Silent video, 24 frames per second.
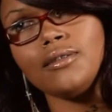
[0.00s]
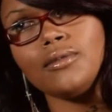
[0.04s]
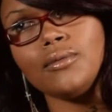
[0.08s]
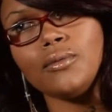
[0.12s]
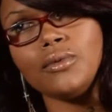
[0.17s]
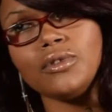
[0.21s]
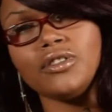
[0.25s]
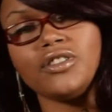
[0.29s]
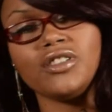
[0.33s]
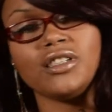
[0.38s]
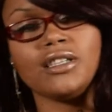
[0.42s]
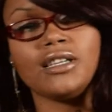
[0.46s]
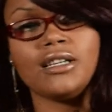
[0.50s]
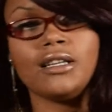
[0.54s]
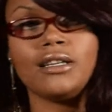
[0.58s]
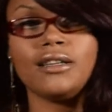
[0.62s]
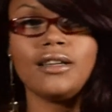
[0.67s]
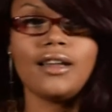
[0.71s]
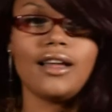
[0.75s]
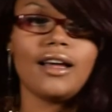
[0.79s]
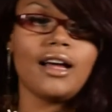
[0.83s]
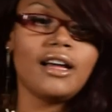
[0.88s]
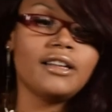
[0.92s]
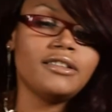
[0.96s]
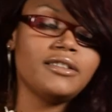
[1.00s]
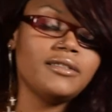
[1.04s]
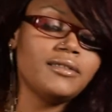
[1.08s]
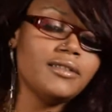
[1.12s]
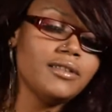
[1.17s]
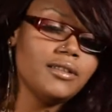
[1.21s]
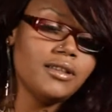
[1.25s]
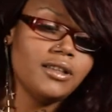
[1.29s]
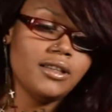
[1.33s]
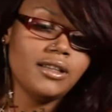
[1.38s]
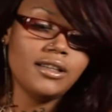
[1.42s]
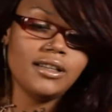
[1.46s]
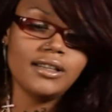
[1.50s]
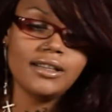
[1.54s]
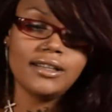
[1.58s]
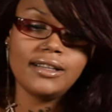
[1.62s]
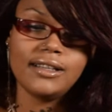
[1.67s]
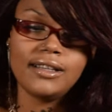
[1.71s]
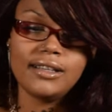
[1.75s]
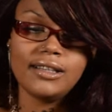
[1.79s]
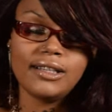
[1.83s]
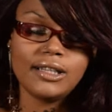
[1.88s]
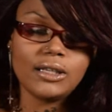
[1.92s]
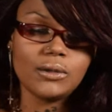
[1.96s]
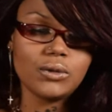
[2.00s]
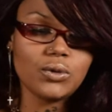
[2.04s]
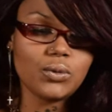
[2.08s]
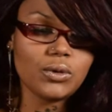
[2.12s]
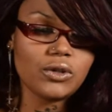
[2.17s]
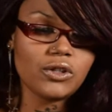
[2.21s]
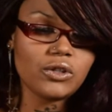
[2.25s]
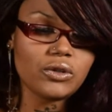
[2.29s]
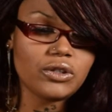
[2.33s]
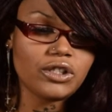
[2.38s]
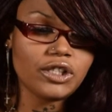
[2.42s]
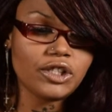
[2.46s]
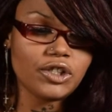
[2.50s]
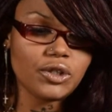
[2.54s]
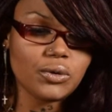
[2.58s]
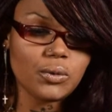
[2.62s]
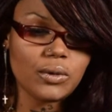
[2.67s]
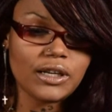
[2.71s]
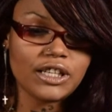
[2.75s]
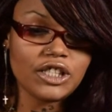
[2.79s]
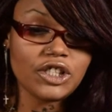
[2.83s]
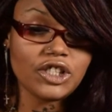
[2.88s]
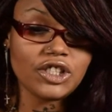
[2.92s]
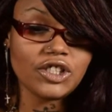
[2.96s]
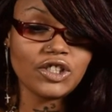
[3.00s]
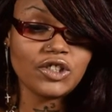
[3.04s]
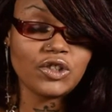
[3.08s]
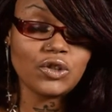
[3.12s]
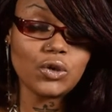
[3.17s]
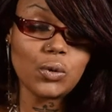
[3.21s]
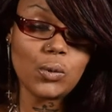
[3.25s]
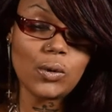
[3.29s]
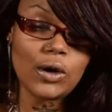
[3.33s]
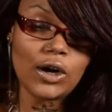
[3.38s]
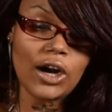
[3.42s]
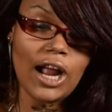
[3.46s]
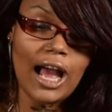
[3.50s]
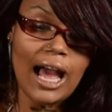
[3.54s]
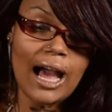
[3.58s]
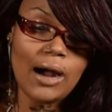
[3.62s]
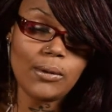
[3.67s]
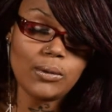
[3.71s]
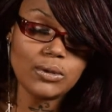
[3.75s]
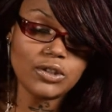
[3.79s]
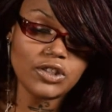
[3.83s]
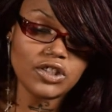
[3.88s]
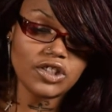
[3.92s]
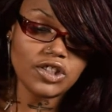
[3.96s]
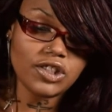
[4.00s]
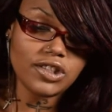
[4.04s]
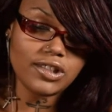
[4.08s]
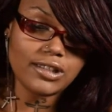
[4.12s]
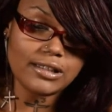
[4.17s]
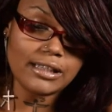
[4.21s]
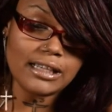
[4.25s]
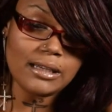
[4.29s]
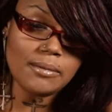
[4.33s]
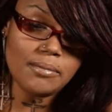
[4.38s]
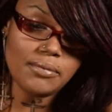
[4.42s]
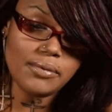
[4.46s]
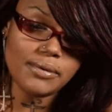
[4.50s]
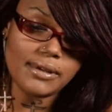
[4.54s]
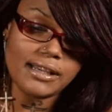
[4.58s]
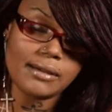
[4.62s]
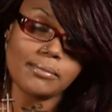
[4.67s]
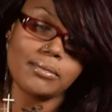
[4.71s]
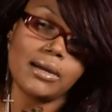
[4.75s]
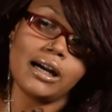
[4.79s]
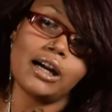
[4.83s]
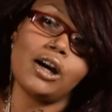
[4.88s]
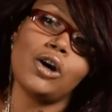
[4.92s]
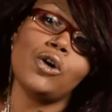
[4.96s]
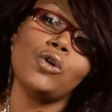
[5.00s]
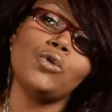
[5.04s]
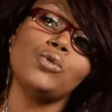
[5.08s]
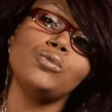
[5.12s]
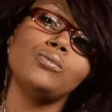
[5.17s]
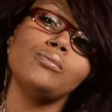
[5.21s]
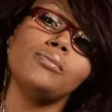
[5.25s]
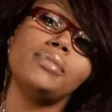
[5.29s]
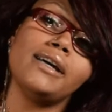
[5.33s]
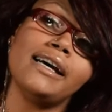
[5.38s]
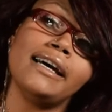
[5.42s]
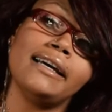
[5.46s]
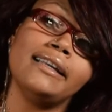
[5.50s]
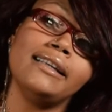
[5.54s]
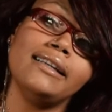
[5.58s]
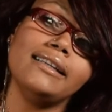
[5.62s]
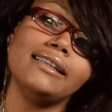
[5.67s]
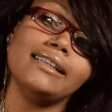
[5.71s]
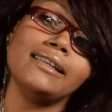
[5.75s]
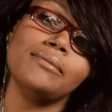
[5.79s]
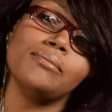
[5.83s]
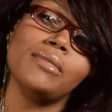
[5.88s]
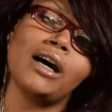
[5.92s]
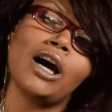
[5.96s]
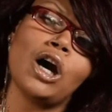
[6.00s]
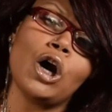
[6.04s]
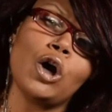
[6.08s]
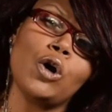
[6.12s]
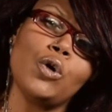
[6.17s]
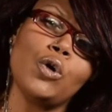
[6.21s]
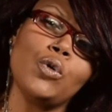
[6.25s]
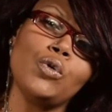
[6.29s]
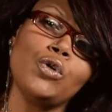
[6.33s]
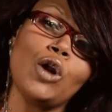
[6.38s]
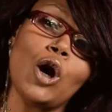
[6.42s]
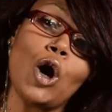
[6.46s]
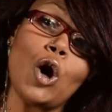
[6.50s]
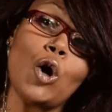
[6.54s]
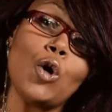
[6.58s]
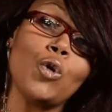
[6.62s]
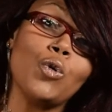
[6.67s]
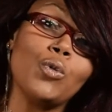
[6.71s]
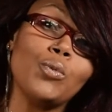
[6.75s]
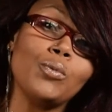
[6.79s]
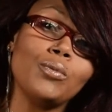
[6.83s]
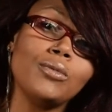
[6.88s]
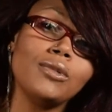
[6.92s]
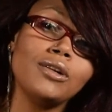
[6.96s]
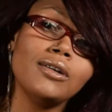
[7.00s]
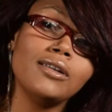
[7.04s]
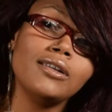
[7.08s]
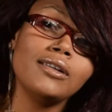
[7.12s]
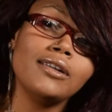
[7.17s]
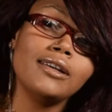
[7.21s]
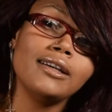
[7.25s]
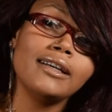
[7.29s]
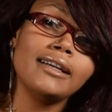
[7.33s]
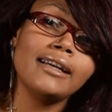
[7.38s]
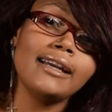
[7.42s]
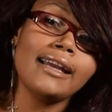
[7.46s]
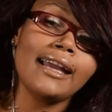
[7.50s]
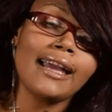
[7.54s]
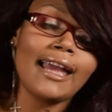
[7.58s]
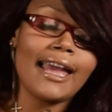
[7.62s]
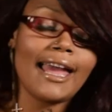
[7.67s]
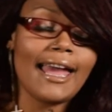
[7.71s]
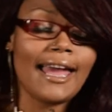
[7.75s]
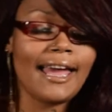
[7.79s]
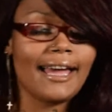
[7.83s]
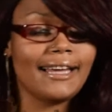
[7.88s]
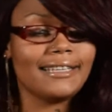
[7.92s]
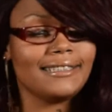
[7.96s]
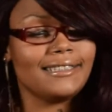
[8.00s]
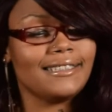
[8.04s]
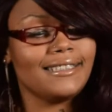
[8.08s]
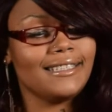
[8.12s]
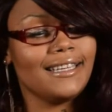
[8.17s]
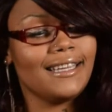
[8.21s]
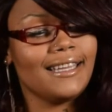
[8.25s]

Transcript: Once again, it was one of those situations to where I was asleep in my own bed, in my own home, and